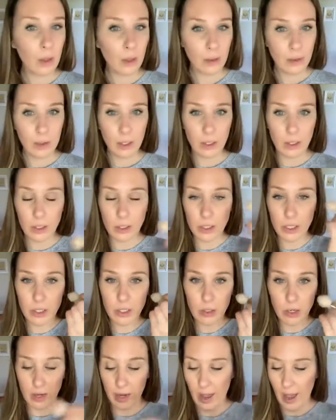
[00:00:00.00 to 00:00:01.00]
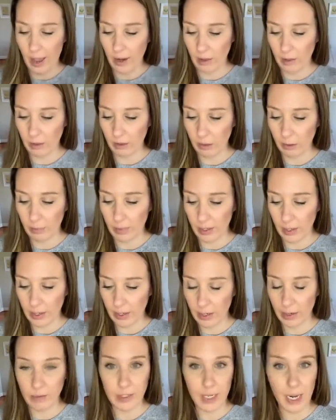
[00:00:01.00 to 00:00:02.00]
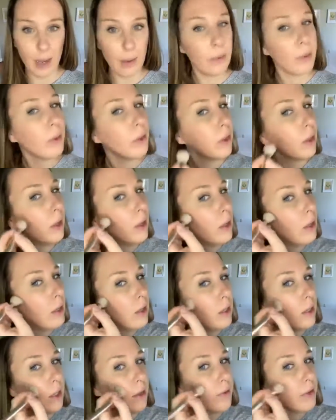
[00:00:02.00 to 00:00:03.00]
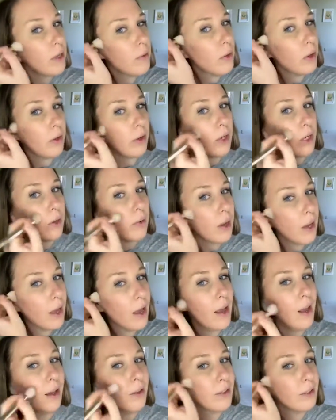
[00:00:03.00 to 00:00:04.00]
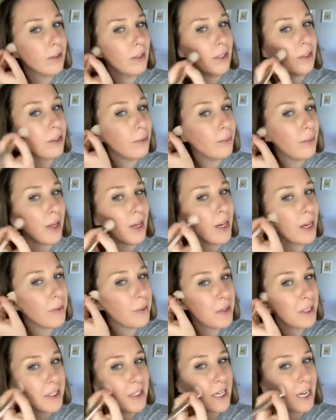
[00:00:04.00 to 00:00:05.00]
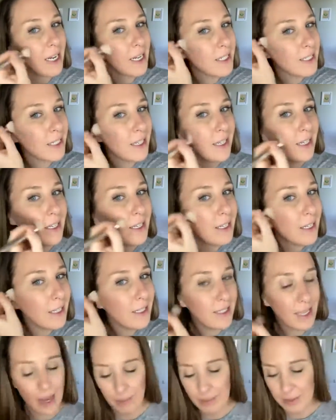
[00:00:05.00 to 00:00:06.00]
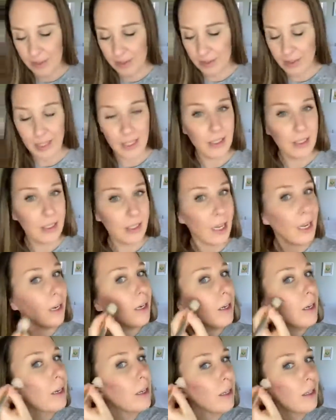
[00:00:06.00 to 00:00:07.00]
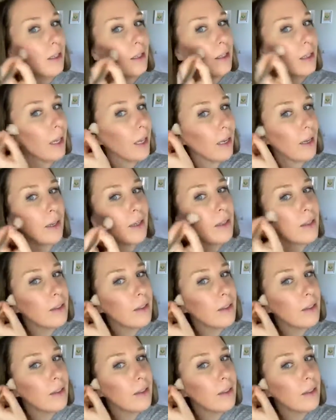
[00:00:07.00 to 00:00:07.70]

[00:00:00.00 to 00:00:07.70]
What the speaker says: Because you're just trying to add a little bit of depth. If you all knew how little makeup this takes, it's absolutely insane. Like,